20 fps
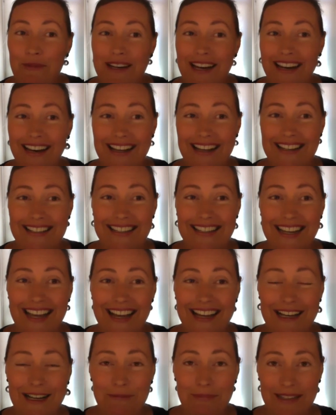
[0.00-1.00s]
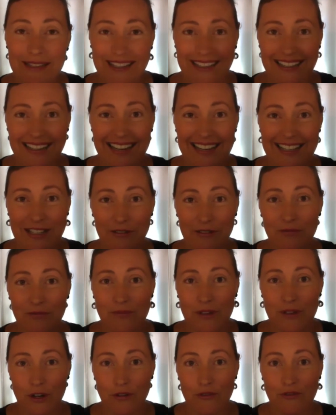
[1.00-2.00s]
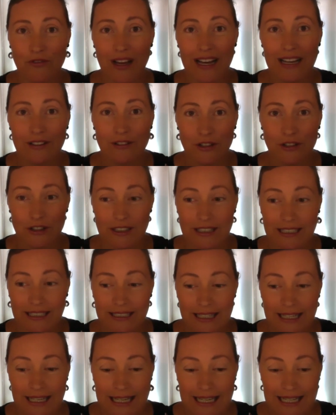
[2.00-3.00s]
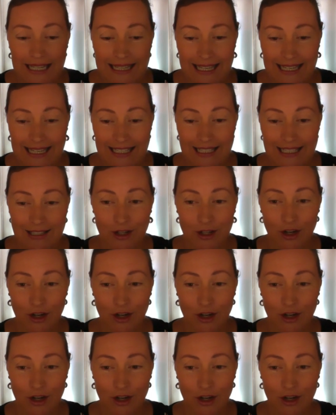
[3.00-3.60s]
And as a tech company and as a founder in this